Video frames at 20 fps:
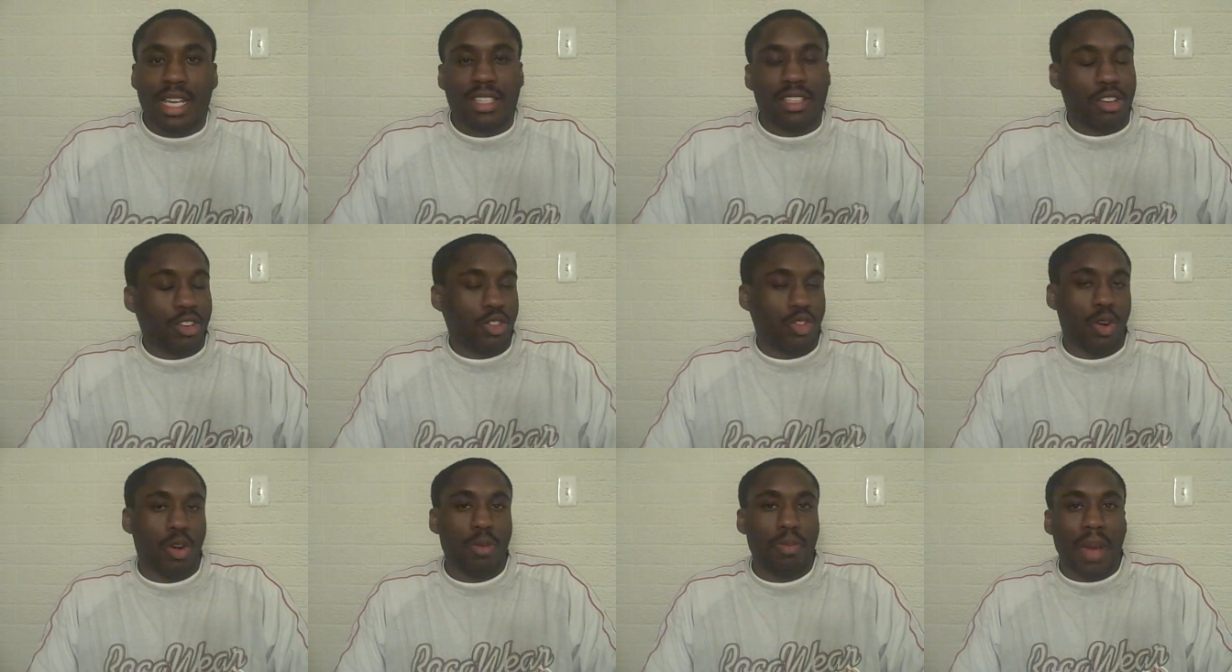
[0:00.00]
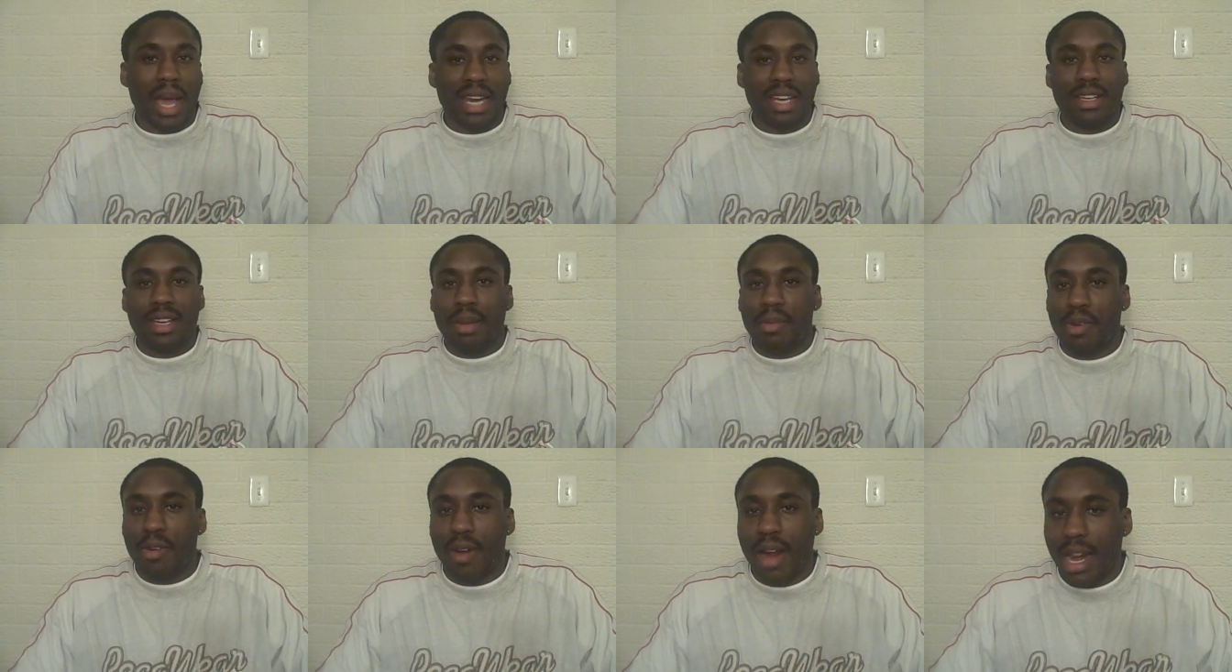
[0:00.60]
It's controlled by the
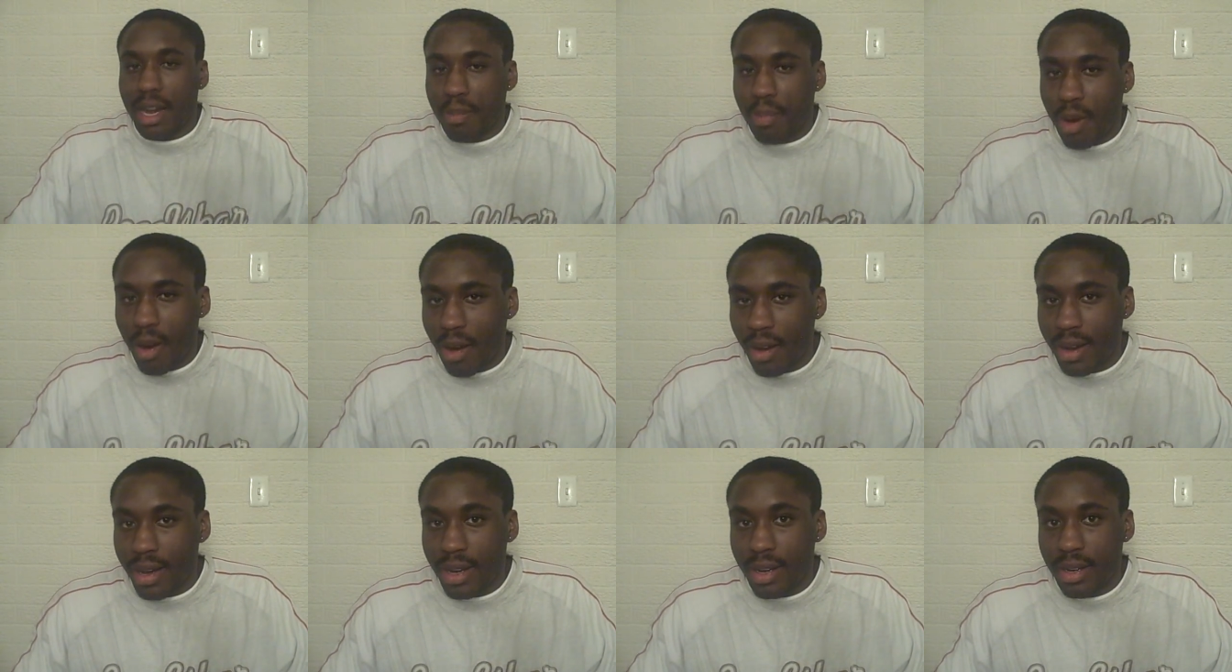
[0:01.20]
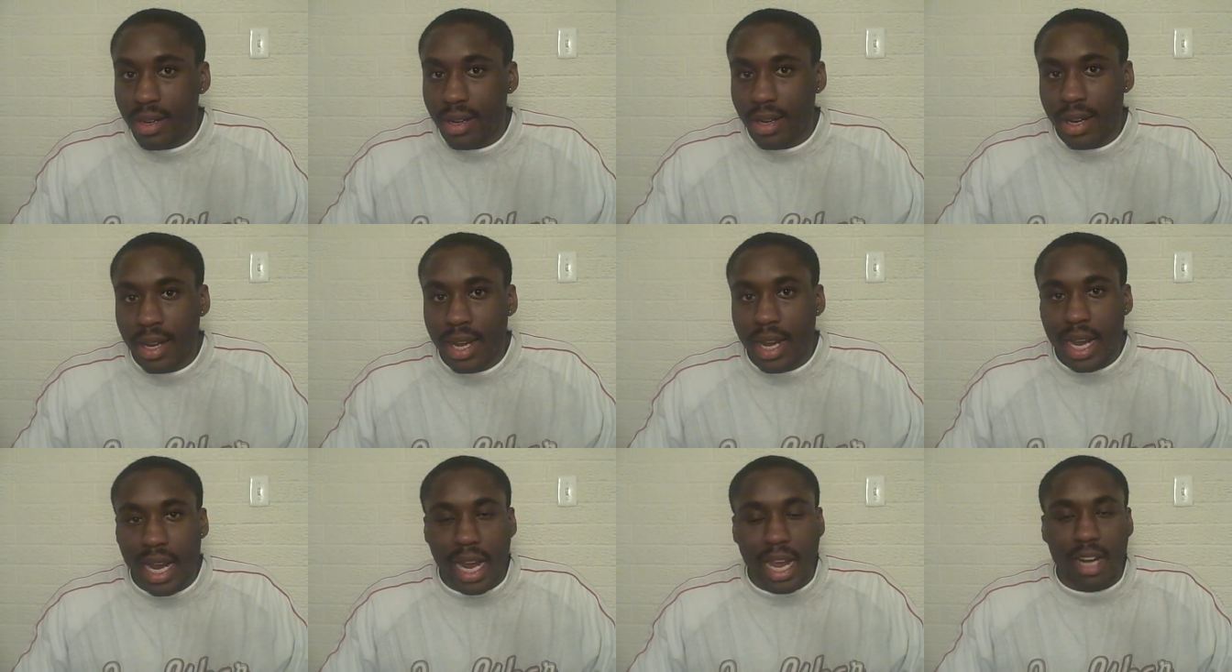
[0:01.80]
Democratic Party
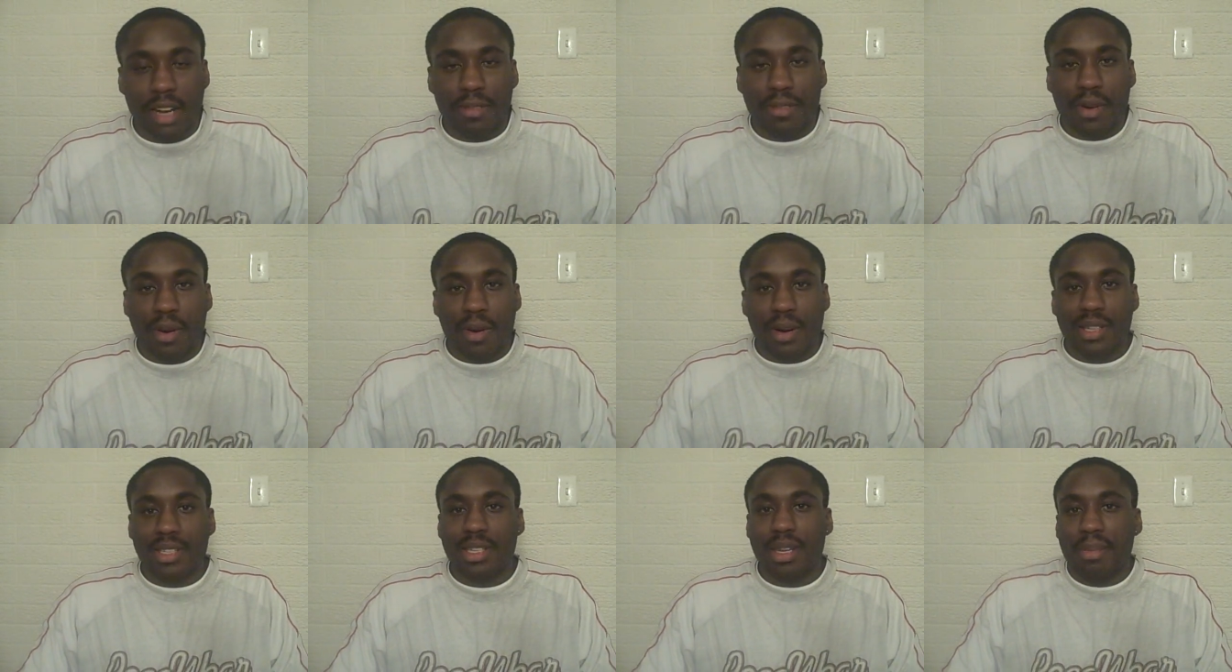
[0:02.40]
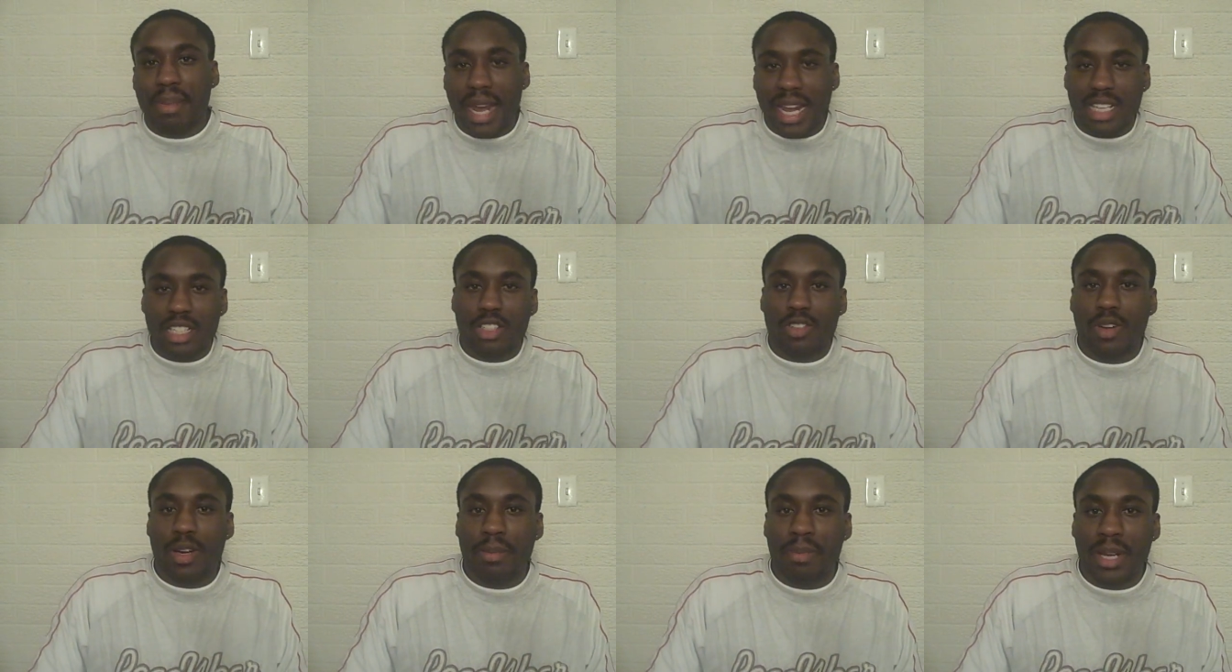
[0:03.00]
and, of course, the
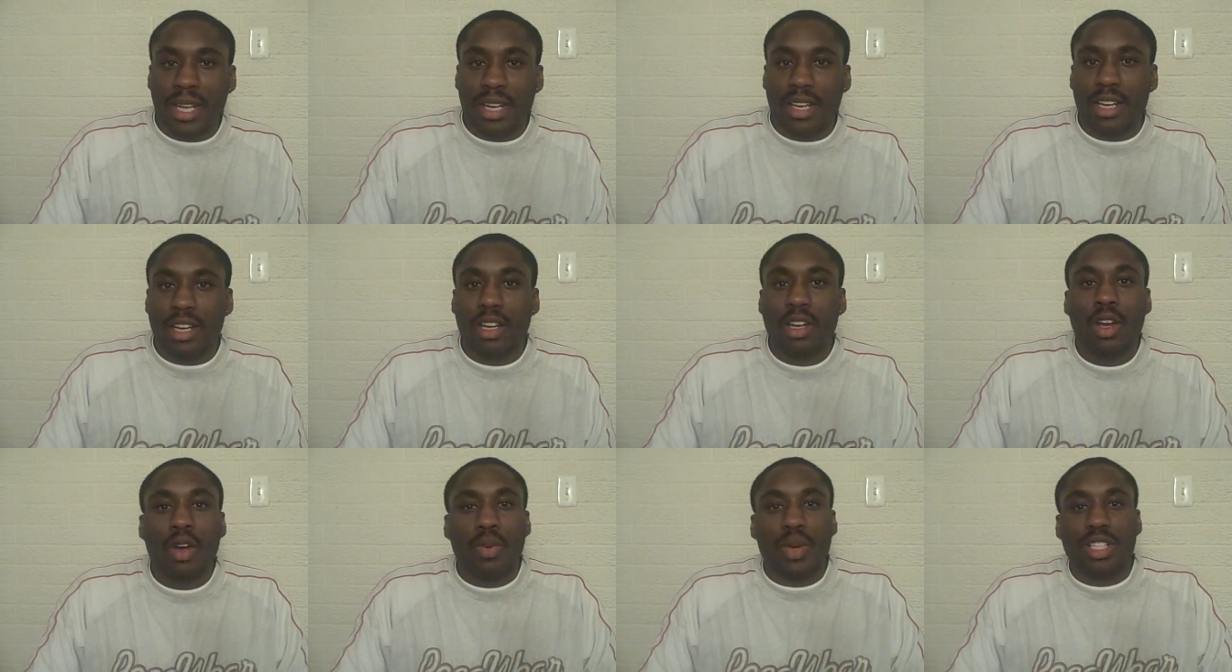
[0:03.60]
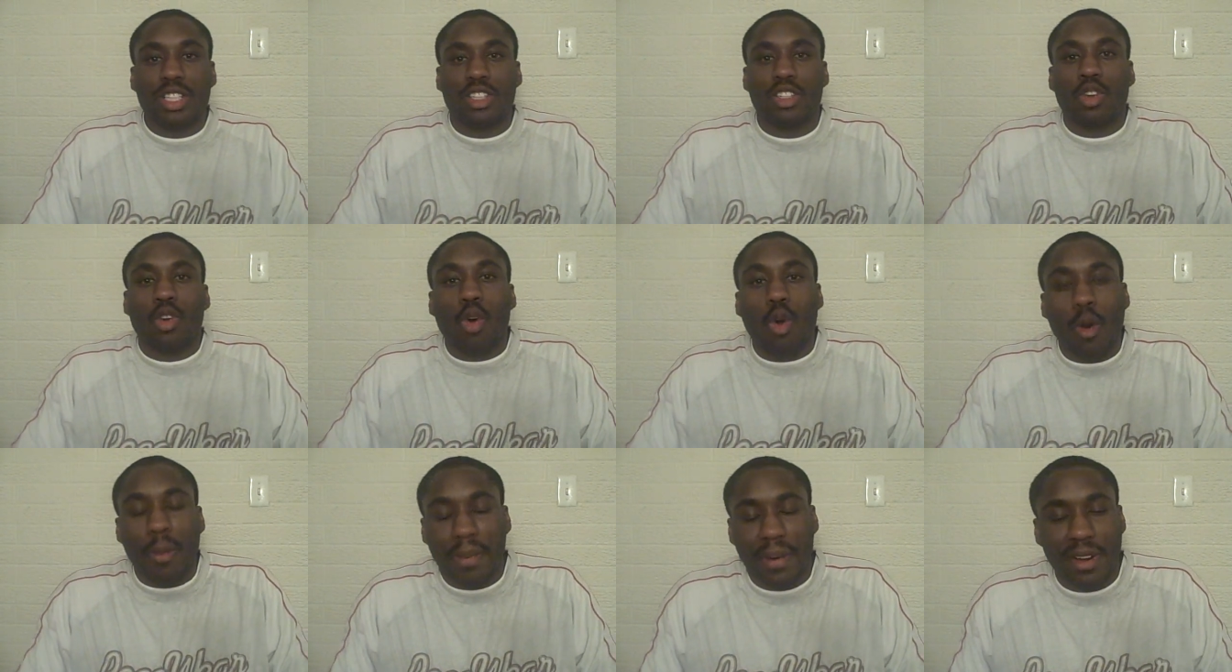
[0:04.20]
mainstream media, which is
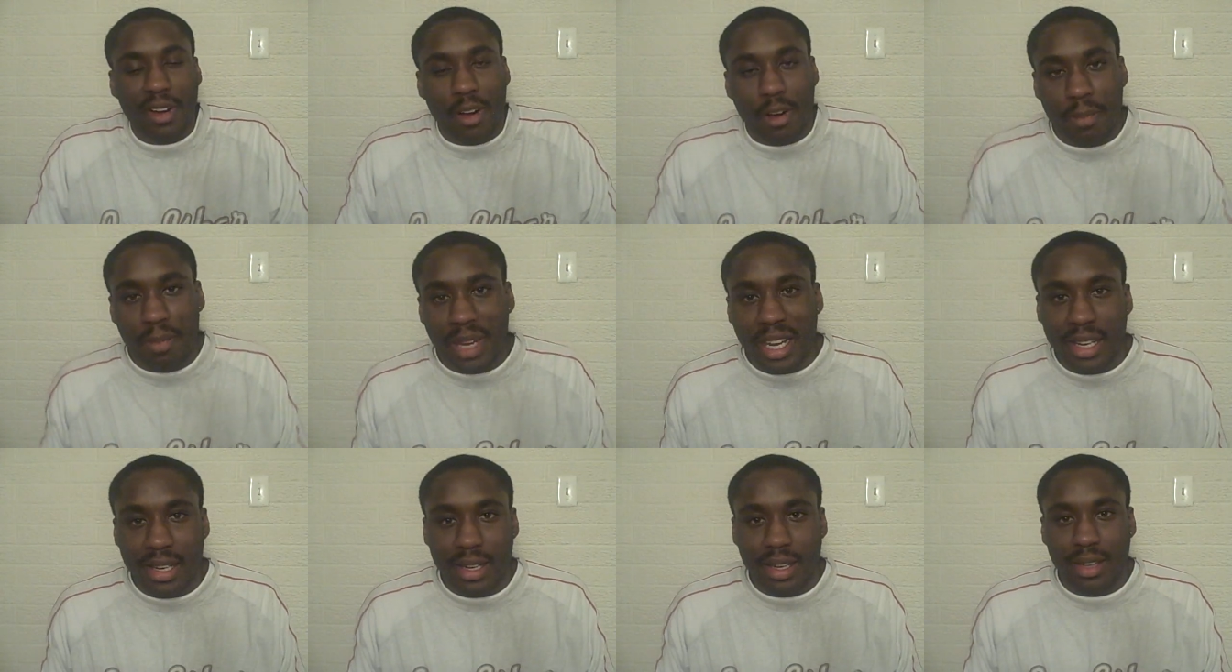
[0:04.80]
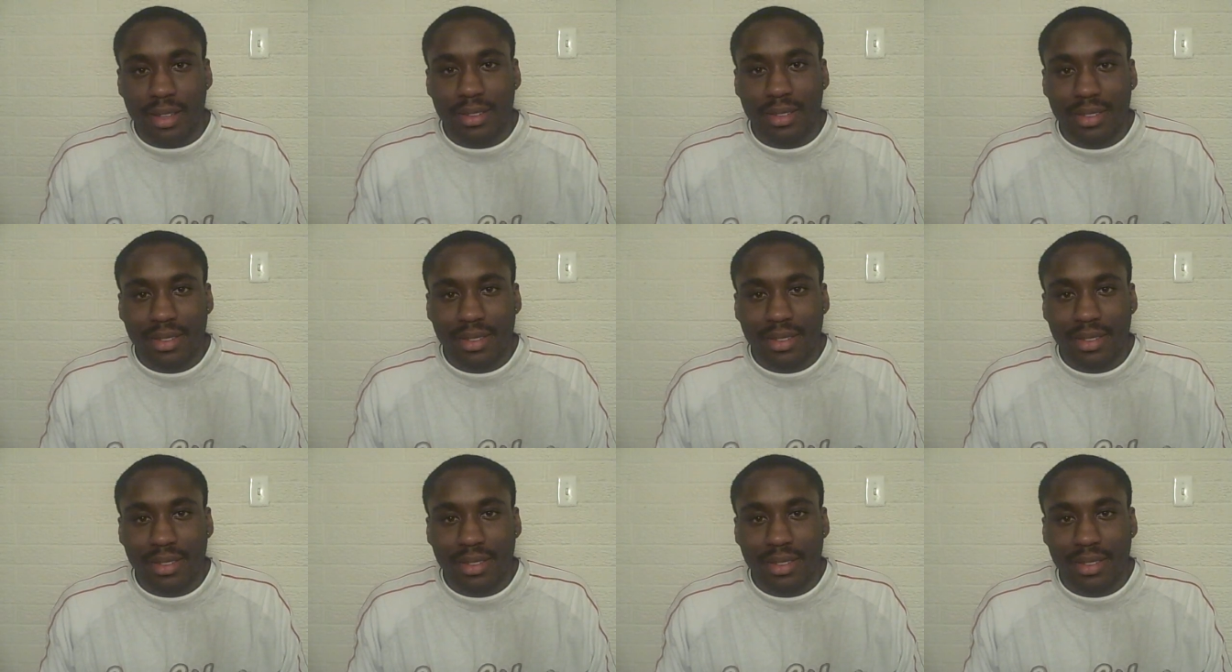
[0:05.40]
corporate-owned media.